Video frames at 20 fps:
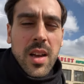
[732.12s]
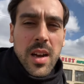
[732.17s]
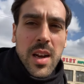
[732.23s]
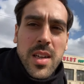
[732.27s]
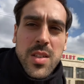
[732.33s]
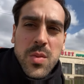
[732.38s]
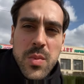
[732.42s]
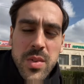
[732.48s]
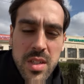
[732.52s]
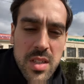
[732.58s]

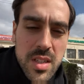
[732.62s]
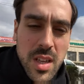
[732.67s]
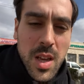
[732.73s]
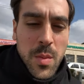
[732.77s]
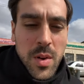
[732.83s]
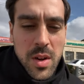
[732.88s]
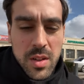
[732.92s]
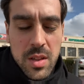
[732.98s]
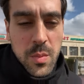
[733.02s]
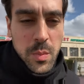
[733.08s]
guys, we just came
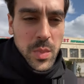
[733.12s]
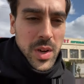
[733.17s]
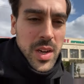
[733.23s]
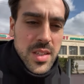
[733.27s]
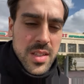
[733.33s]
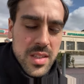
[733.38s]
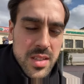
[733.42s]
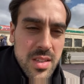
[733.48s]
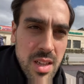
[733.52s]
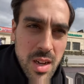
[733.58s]
out the
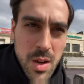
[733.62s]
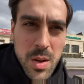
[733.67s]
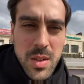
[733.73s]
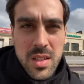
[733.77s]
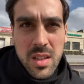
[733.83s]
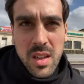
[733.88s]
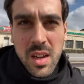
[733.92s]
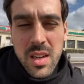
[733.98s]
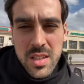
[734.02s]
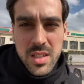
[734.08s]
bus, now it's
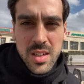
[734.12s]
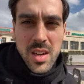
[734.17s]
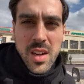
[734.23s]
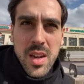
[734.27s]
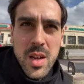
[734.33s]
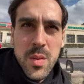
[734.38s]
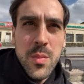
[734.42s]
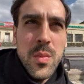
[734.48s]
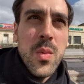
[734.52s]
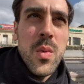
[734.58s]

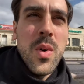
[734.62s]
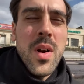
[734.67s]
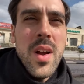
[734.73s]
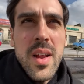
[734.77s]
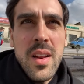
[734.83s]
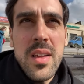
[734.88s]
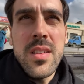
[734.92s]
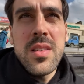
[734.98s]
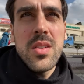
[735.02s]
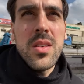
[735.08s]
lunchtime. We're
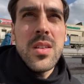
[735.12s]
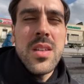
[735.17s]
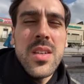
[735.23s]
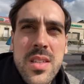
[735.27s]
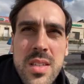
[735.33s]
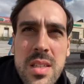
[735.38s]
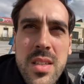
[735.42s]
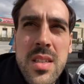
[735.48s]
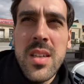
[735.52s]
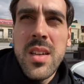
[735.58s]
headed to
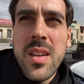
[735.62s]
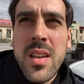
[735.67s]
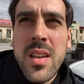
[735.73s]
this